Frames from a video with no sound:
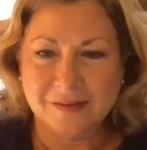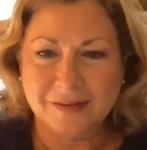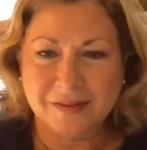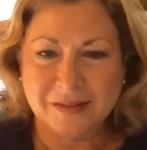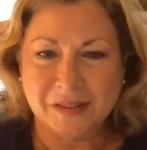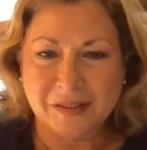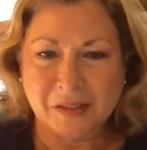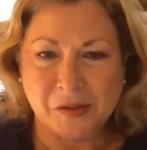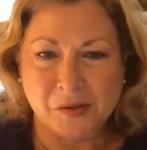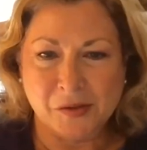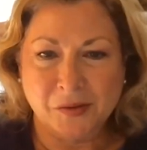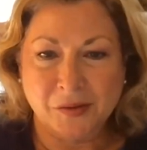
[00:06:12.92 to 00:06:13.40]

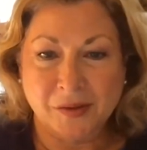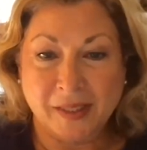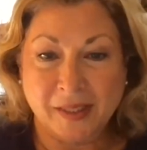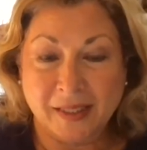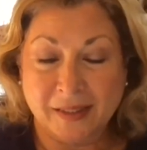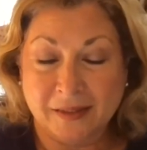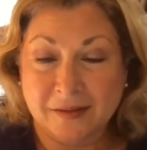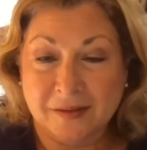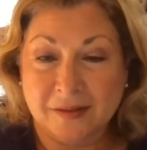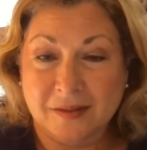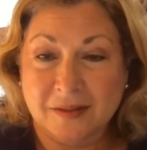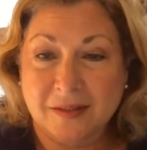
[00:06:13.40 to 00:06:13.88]
So,
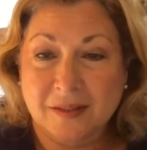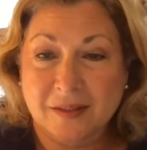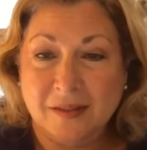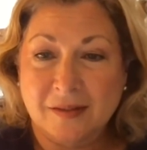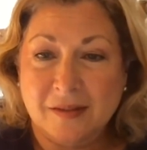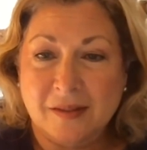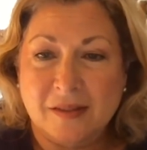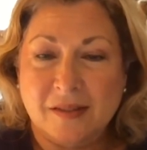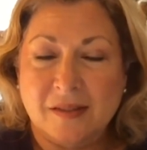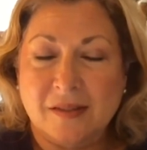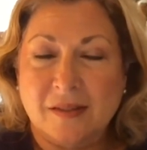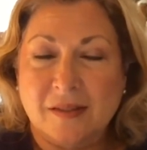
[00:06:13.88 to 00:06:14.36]
and
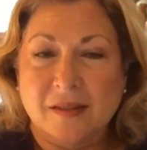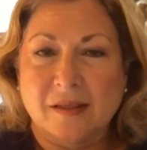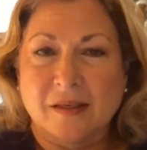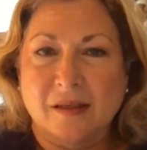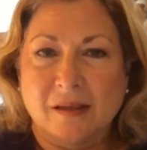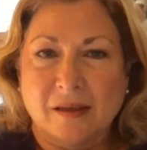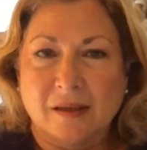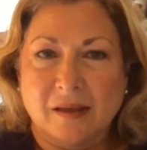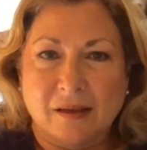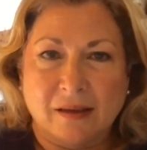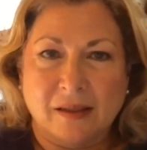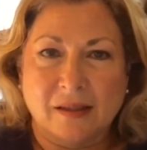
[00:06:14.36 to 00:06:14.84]

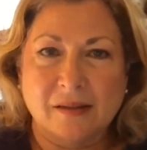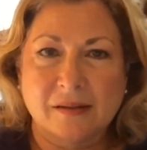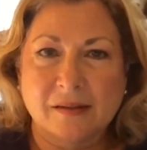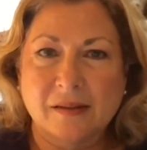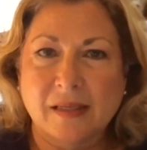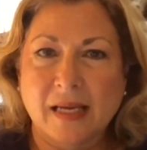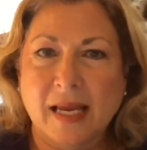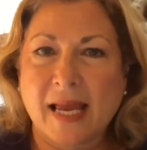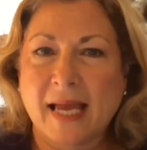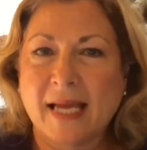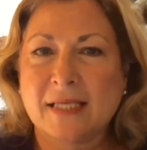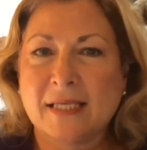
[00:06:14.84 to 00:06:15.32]

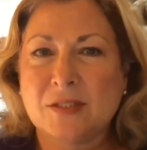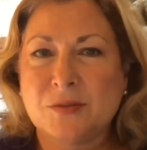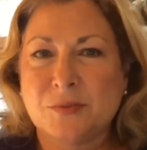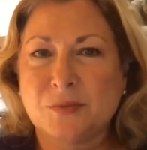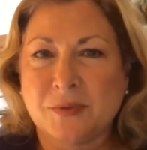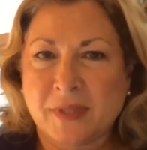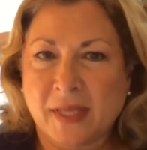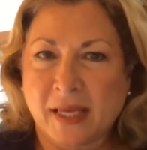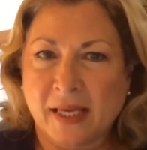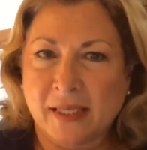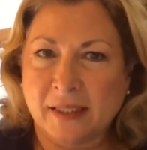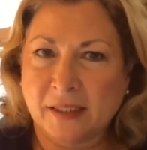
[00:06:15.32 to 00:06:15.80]
as
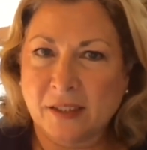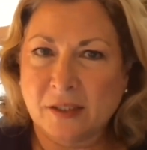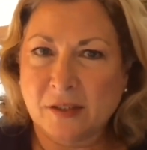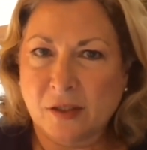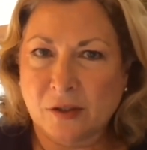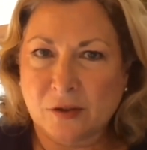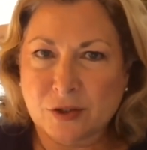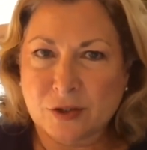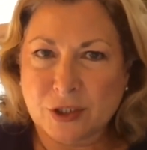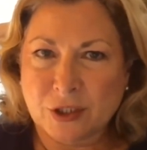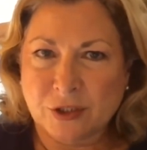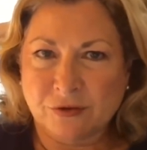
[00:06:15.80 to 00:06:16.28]
with any
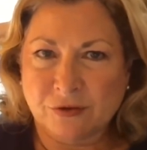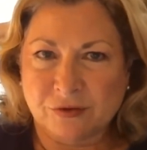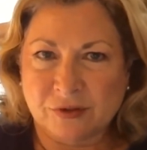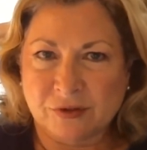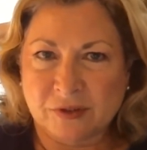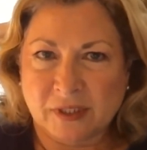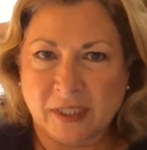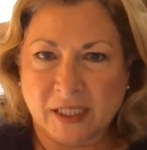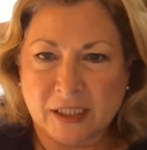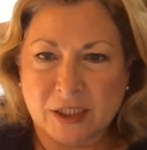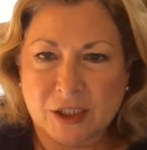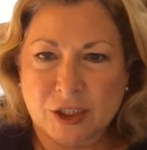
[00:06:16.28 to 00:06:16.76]
coaching
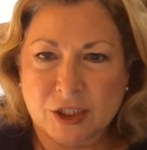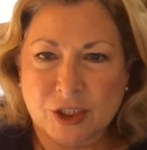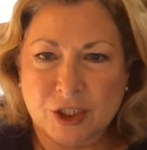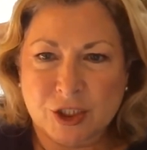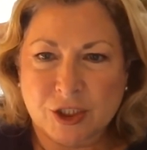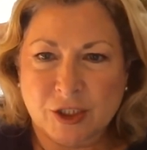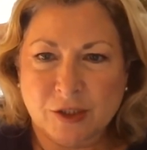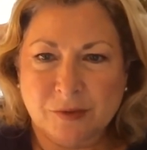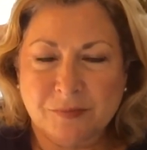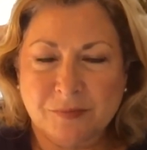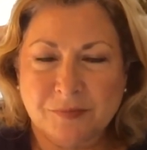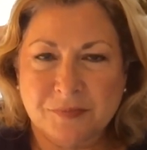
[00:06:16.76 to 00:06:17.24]

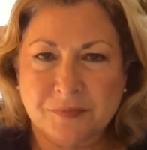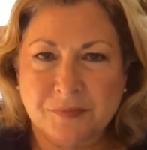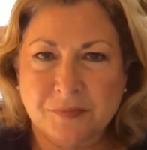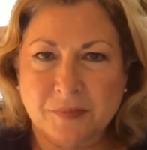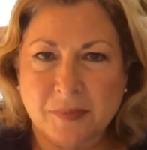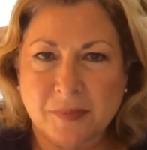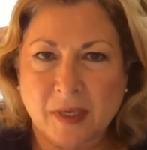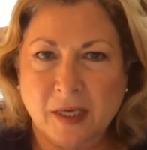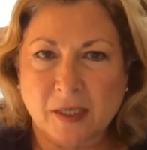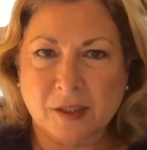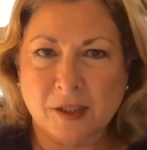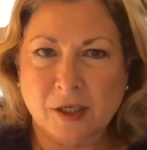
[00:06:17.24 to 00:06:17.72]
relationship,
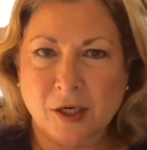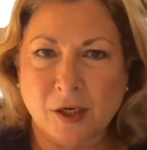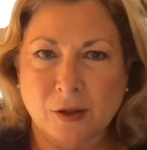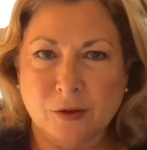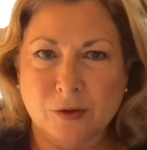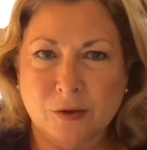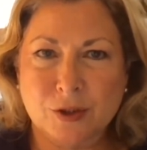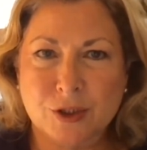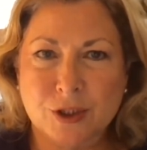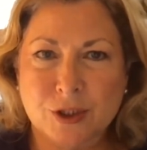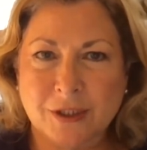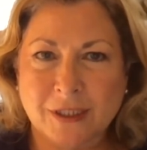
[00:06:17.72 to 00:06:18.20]
a
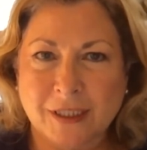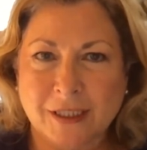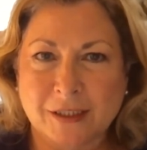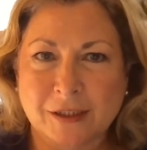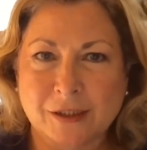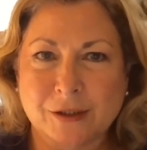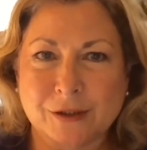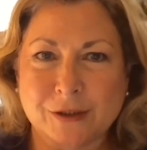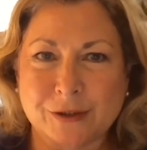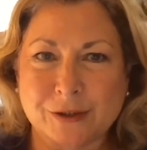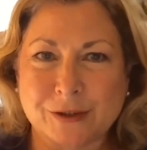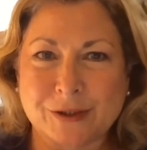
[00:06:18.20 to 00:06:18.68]
coach
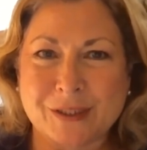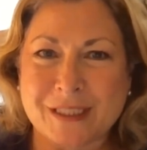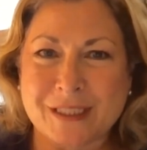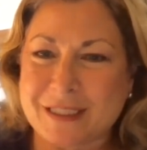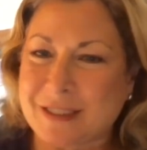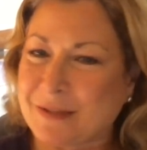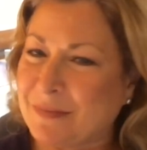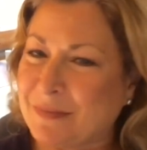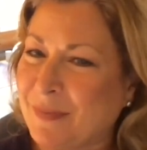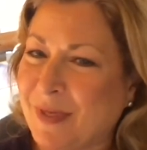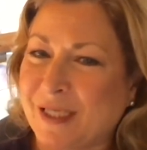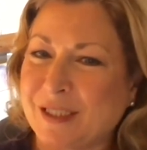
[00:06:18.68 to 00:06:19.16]
can learn
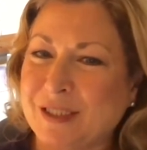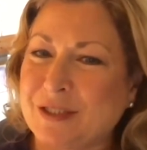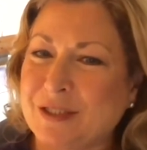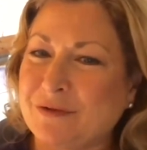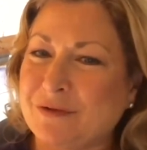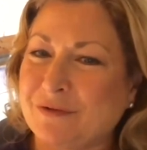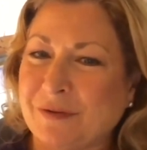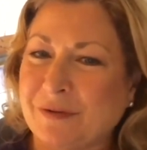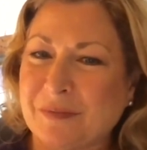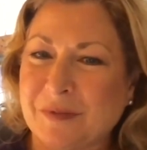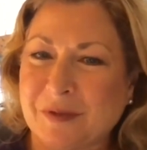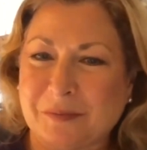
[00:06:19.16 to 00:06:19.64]
as much
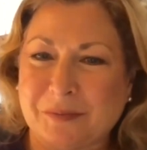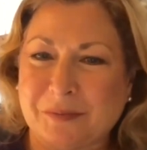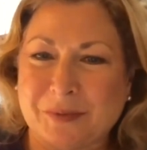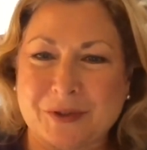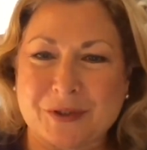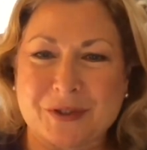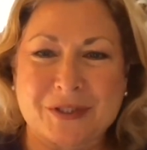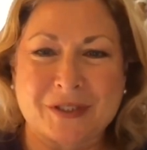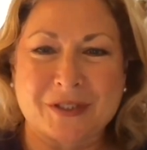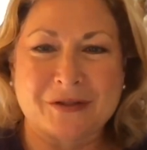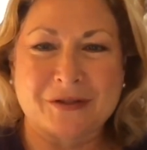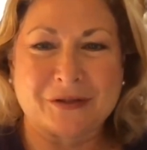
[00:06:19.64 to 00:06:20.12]
from the
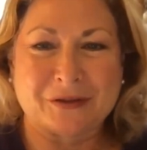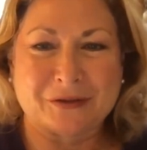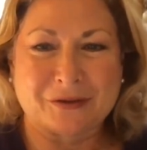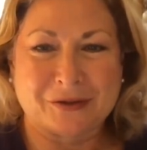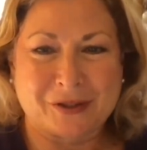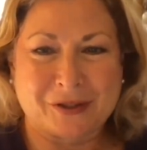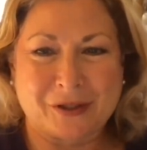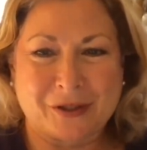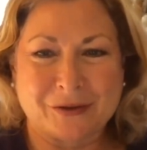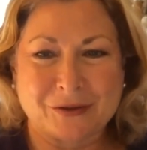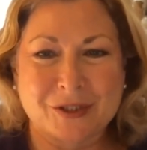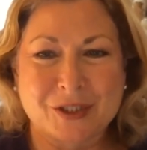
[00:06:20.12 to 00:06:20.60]
person they're
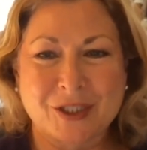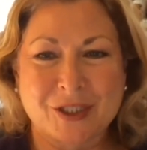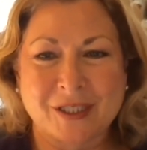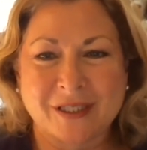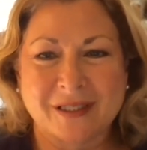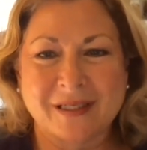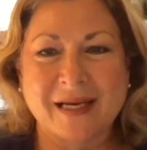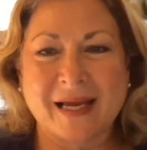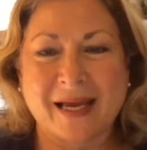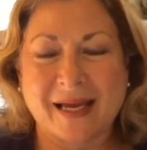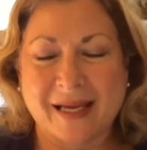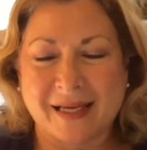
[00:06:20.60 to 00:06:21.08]

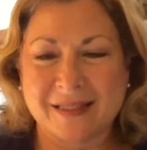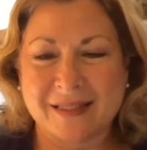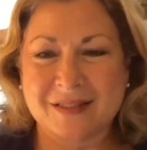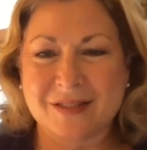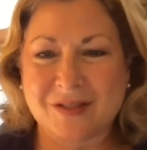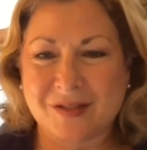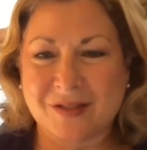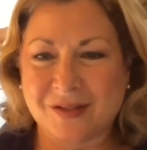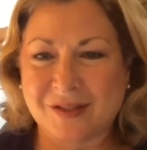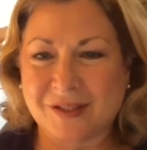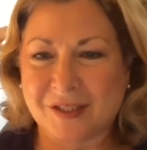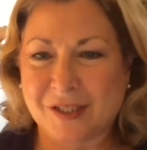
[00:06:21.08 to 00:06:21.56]
coaching
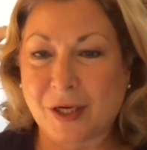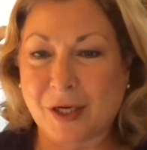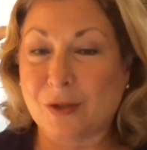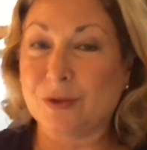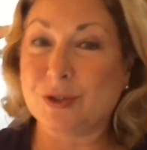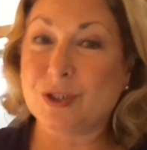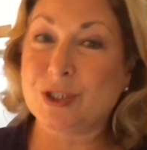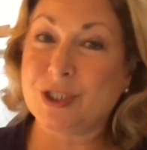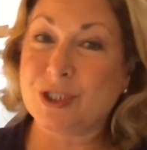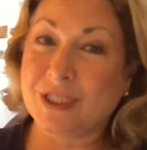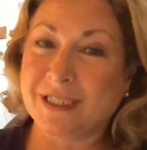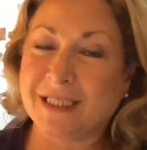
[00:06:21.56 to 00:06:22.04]
as the
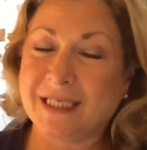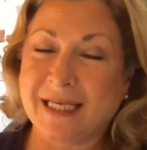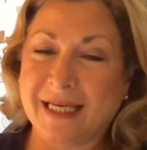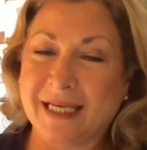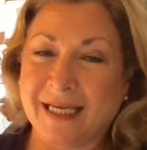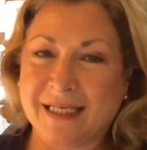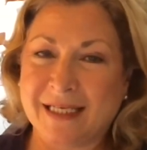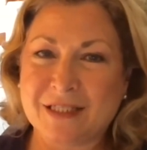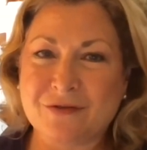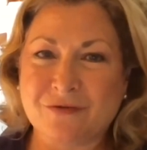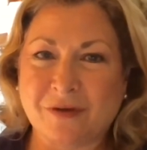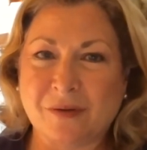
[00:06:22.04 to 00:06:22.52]
coachee
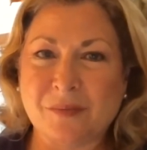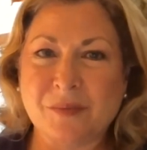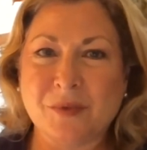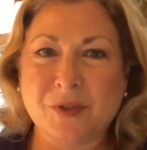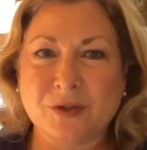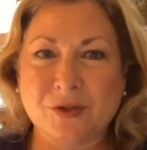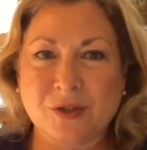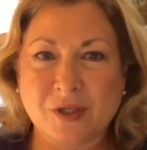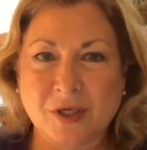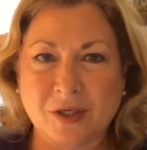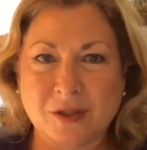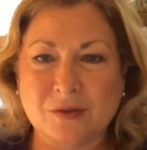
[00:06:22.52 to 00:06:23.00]
gets from
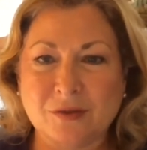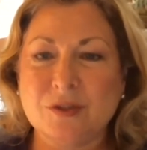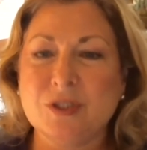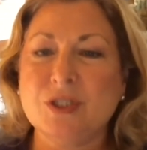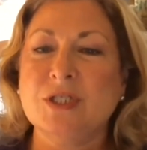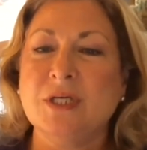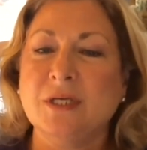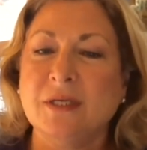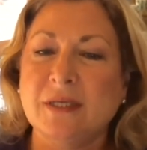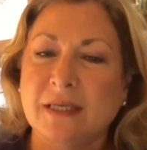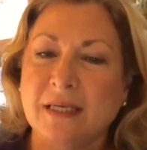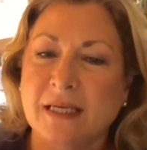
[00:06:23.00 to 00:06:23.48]
their coach.